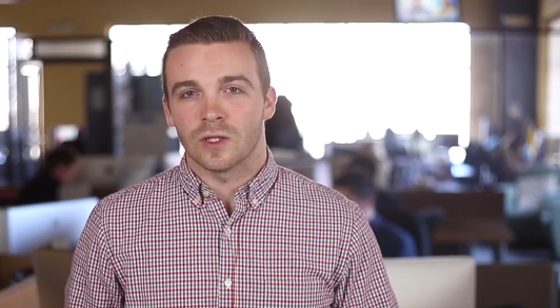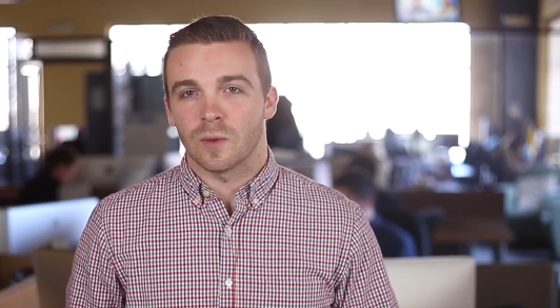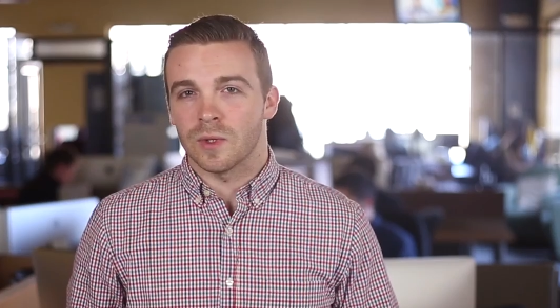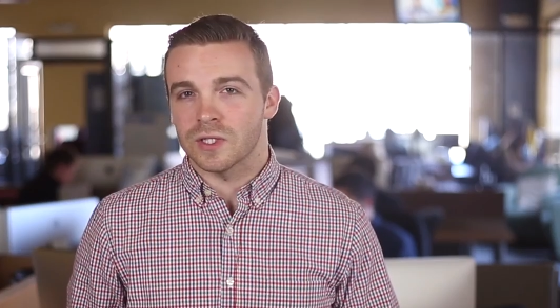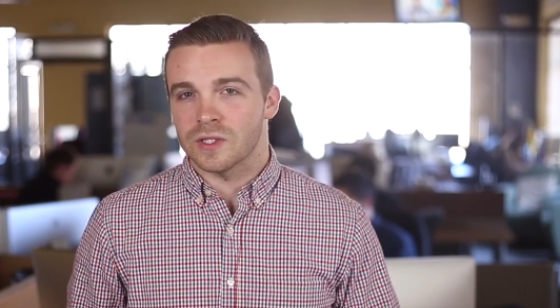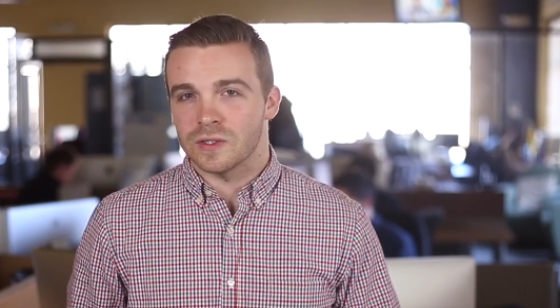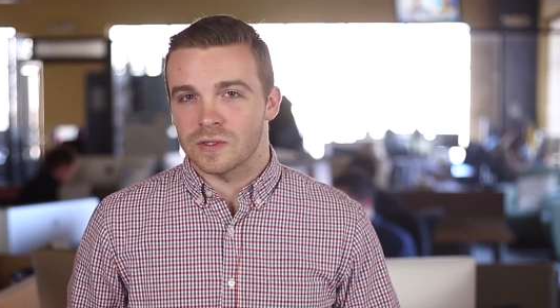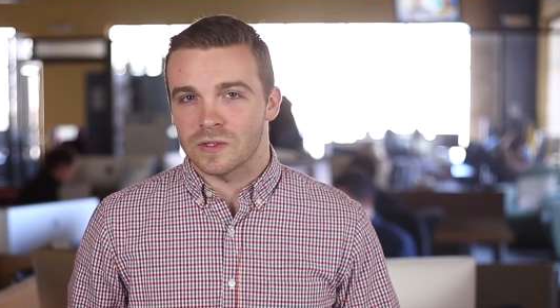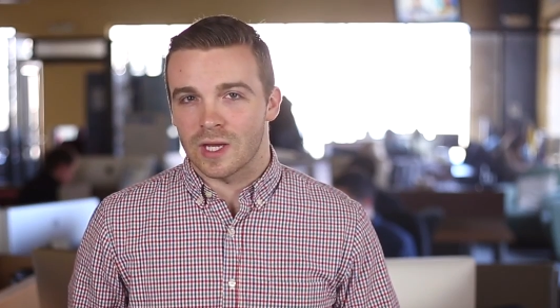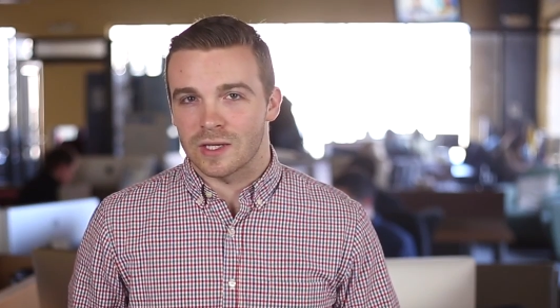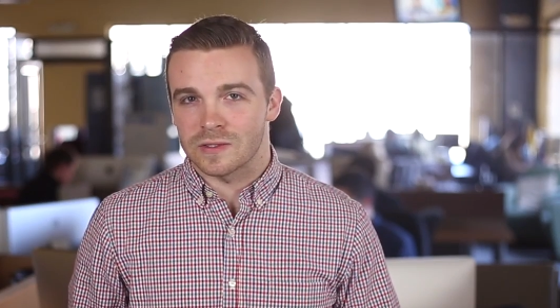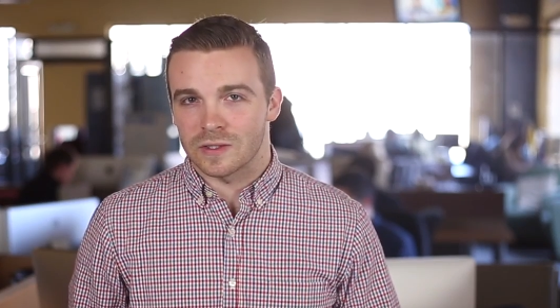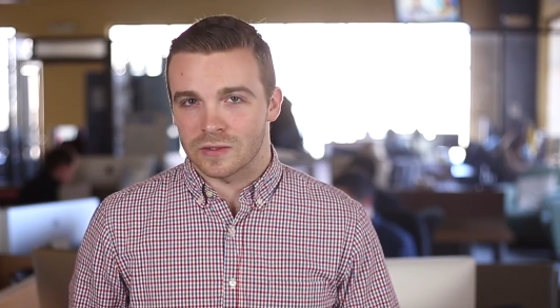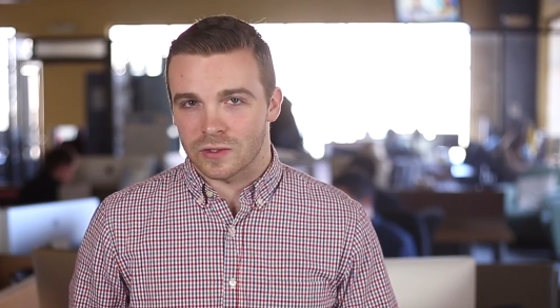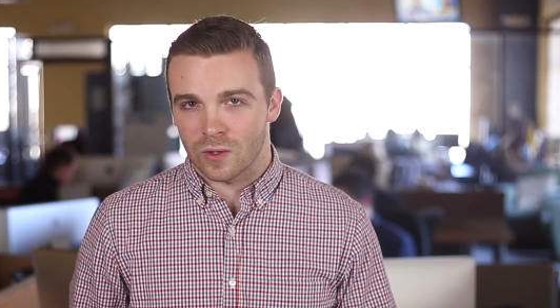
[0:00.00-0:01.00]
The commission
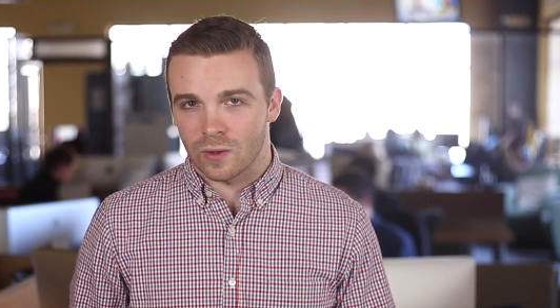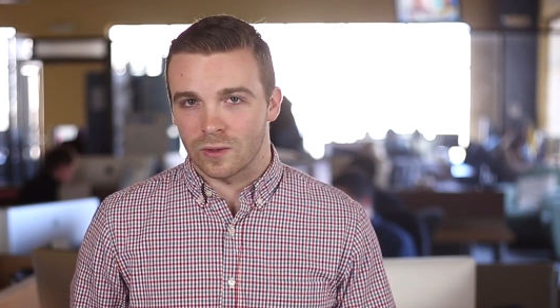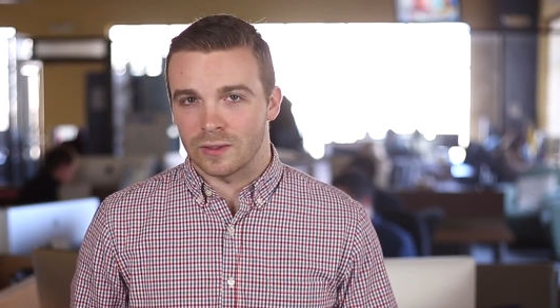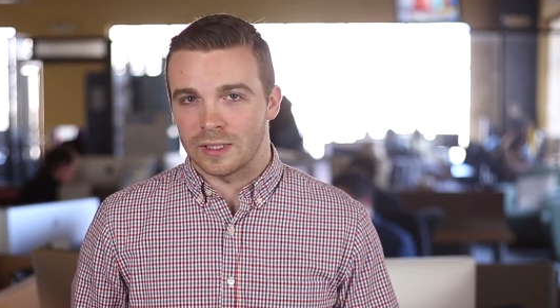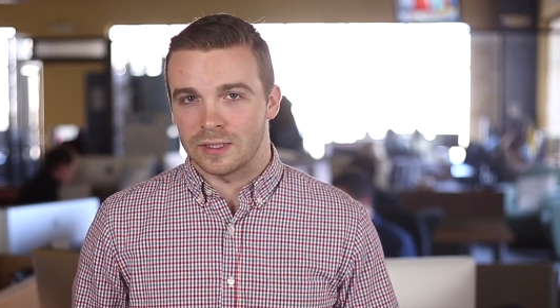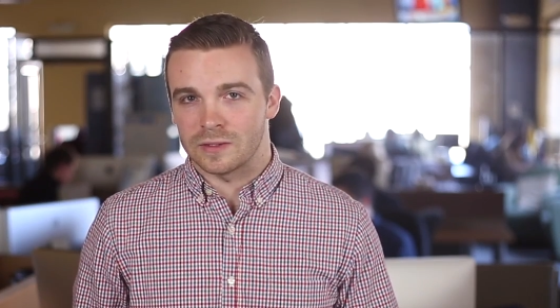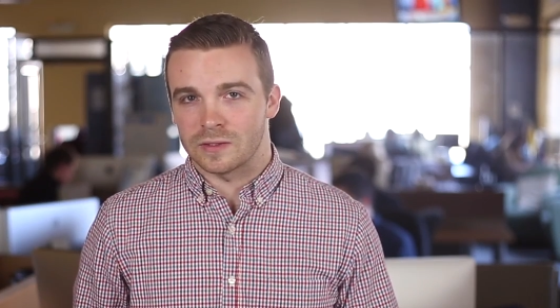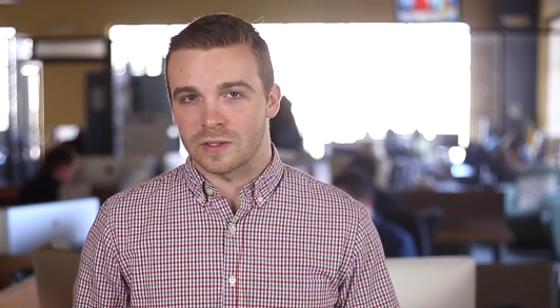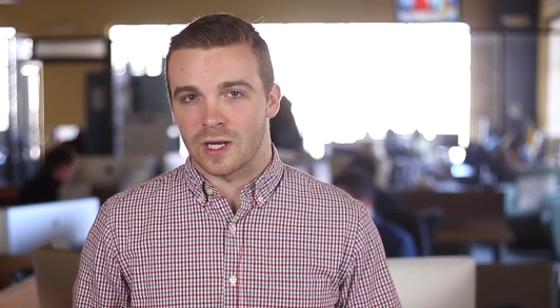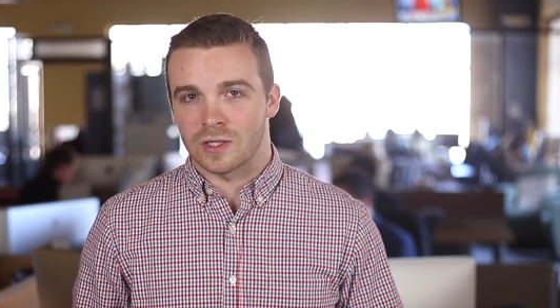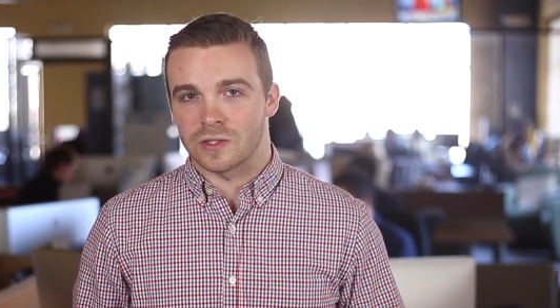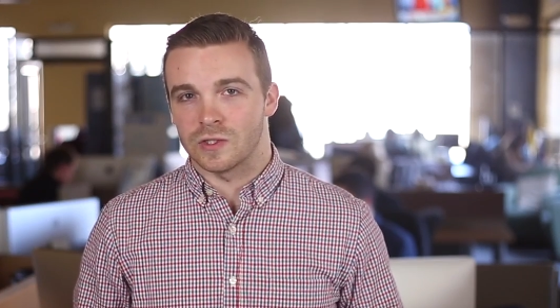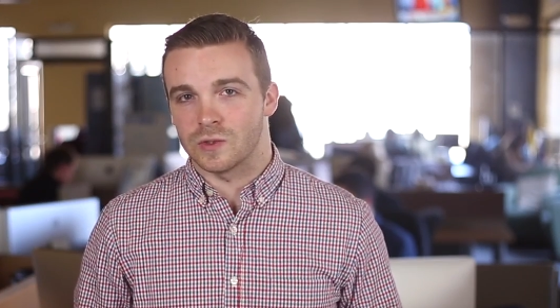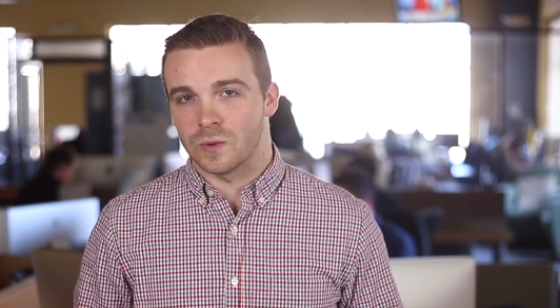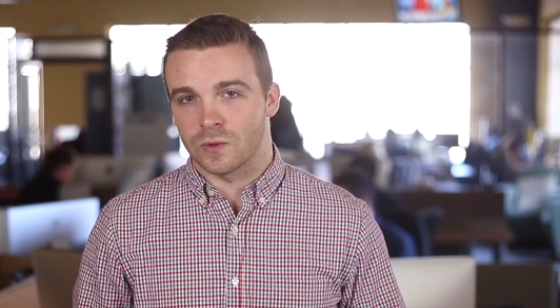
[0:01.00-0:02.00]
says it's currently in
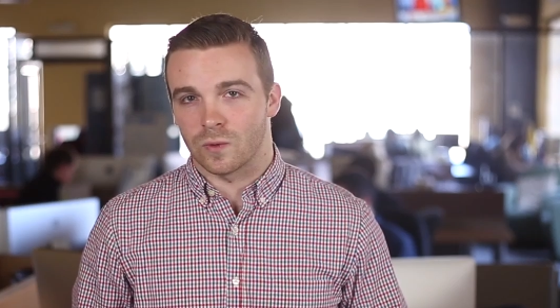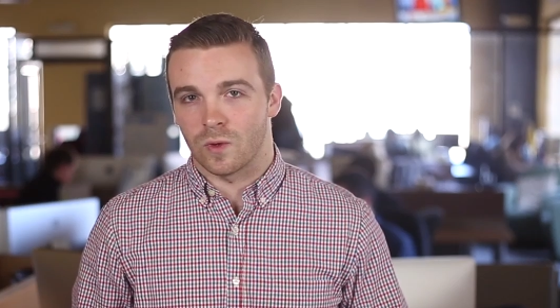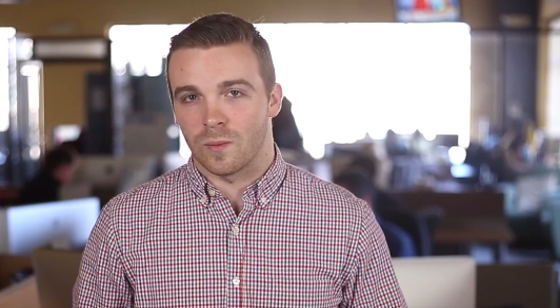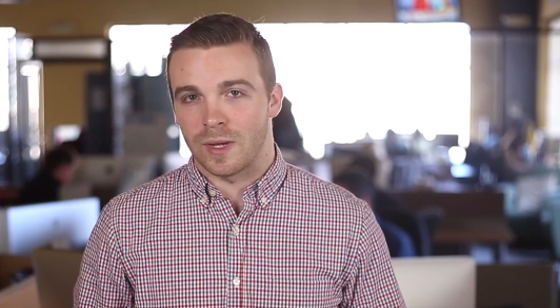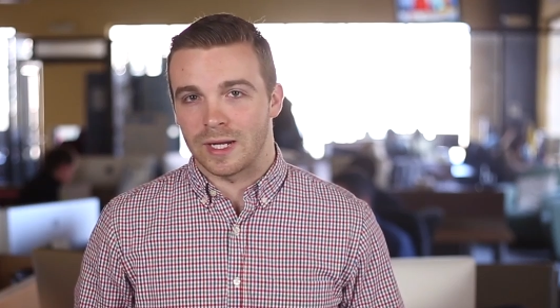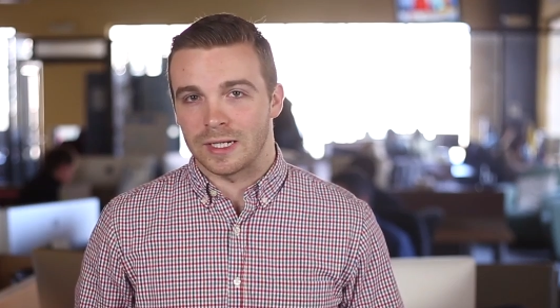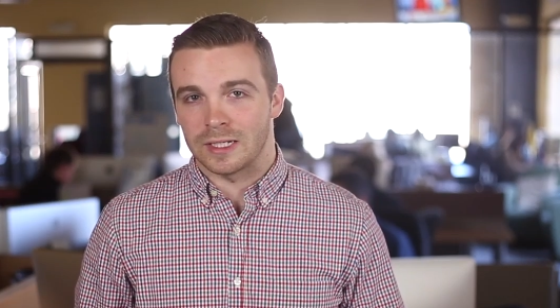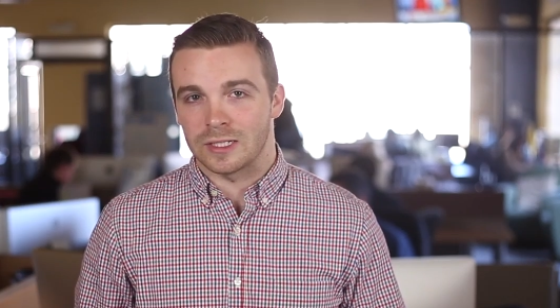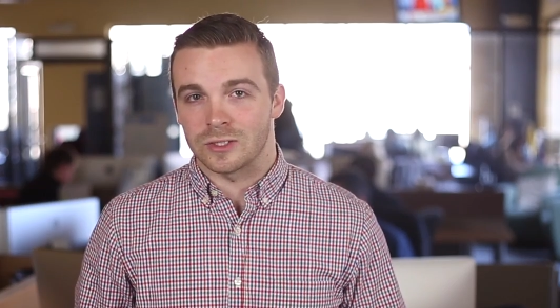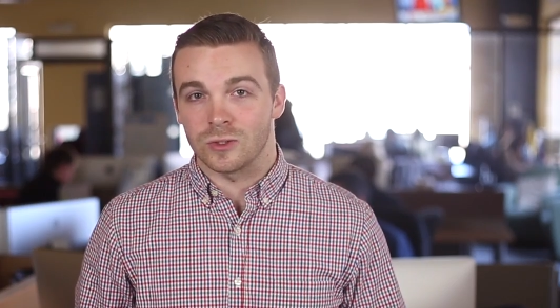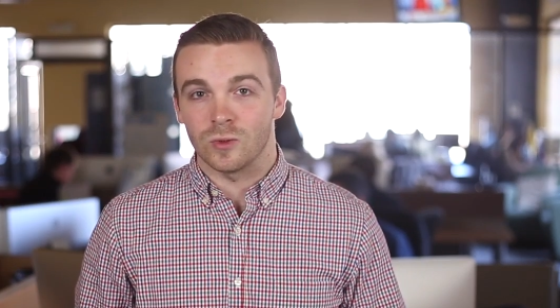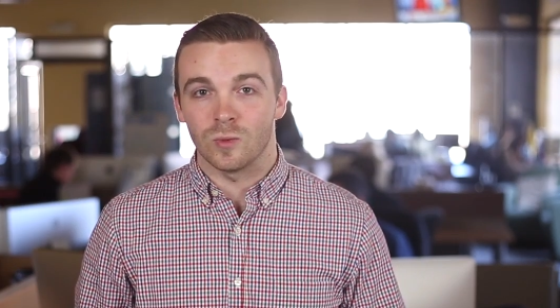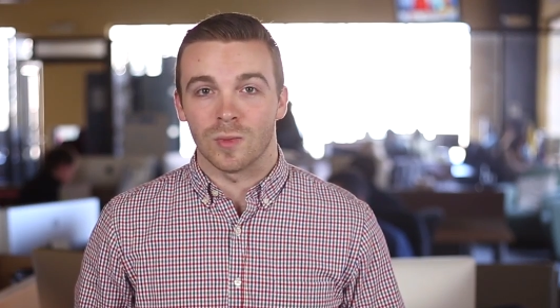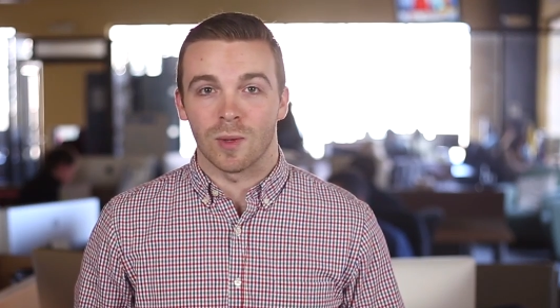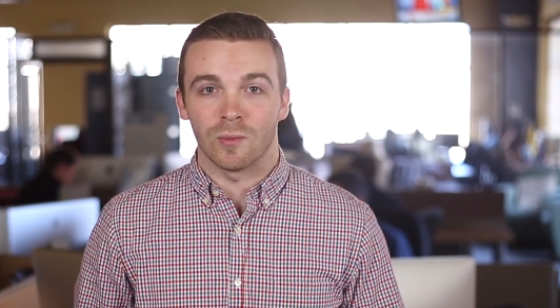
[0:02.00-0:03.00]
discussions with the remaining
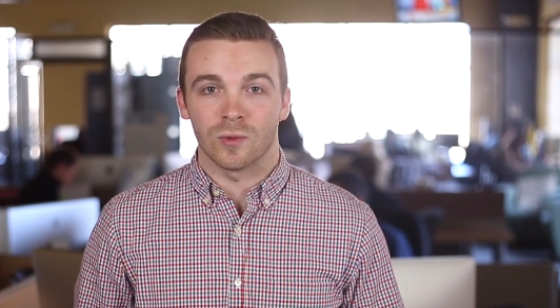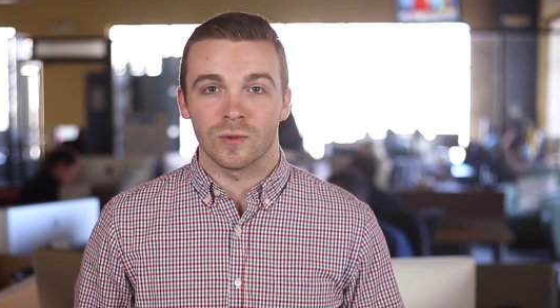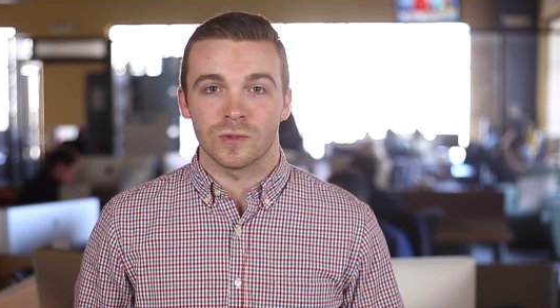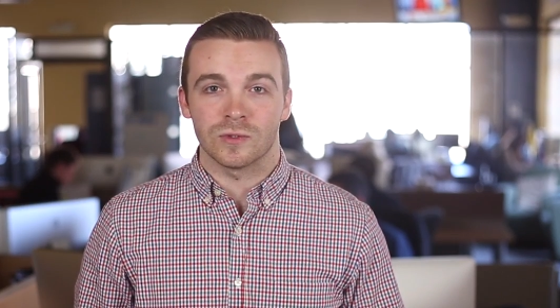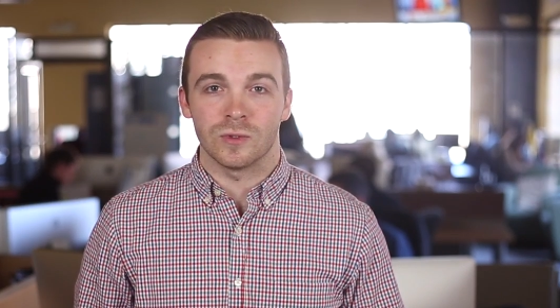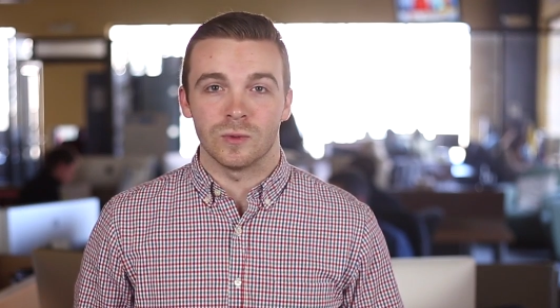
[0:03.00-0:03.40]
two members,